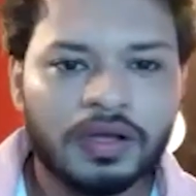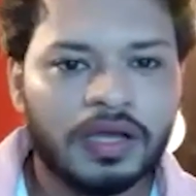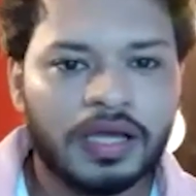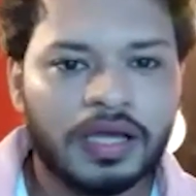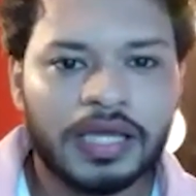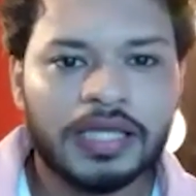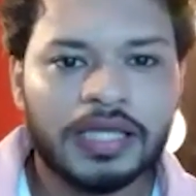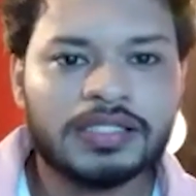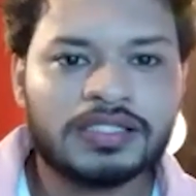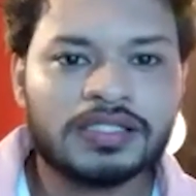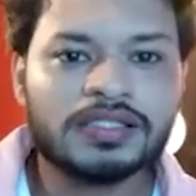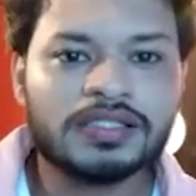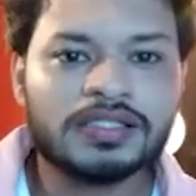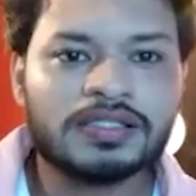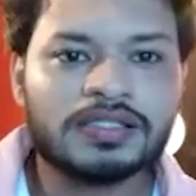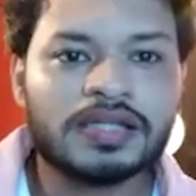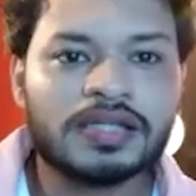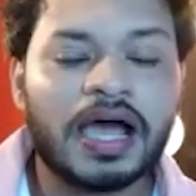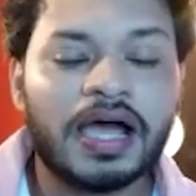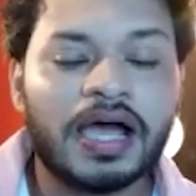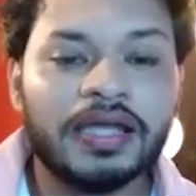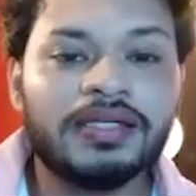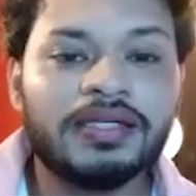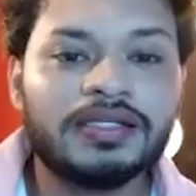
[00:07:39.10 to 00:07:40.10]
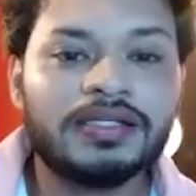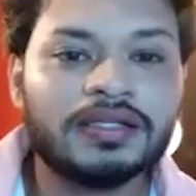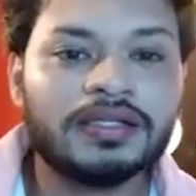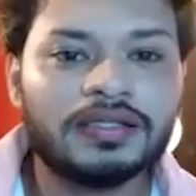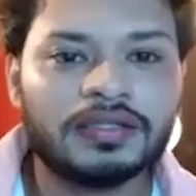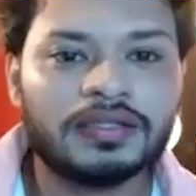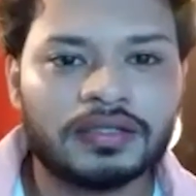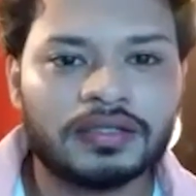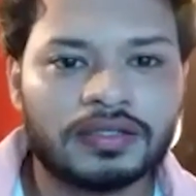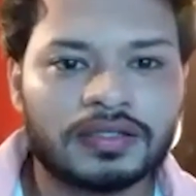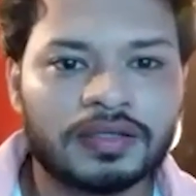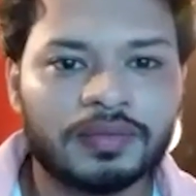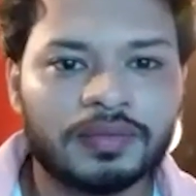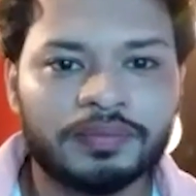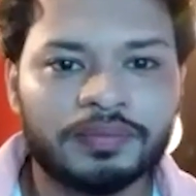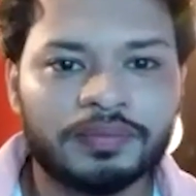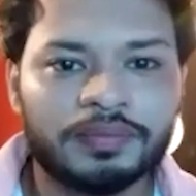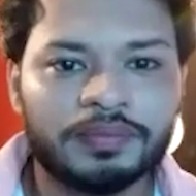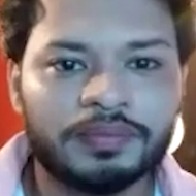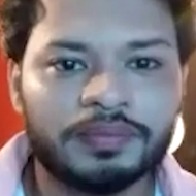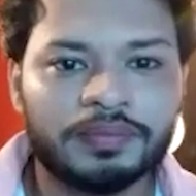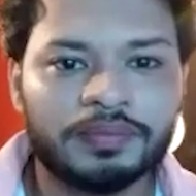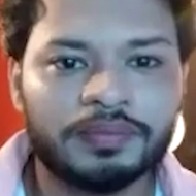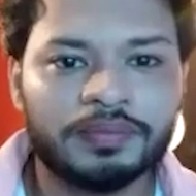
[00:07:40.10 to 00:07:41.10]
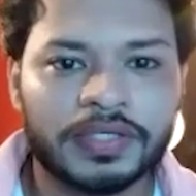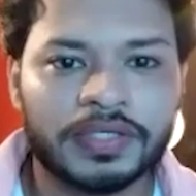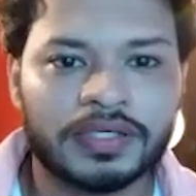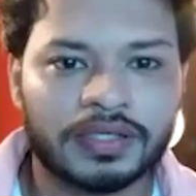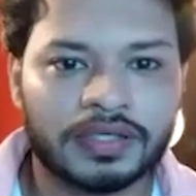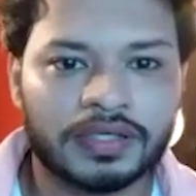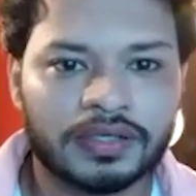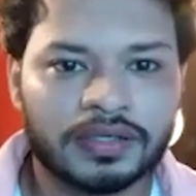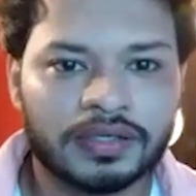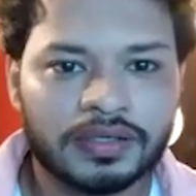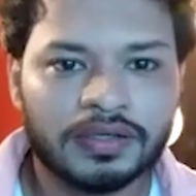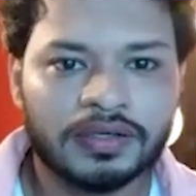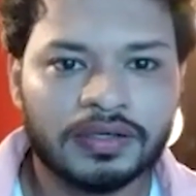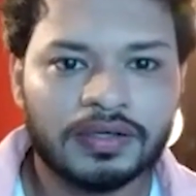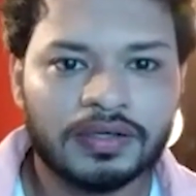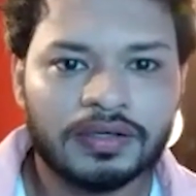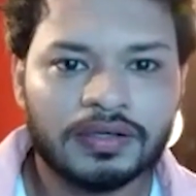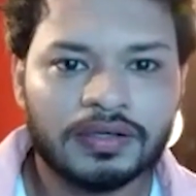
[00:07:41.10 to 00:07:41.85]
it's just heightened completely. Absolutely.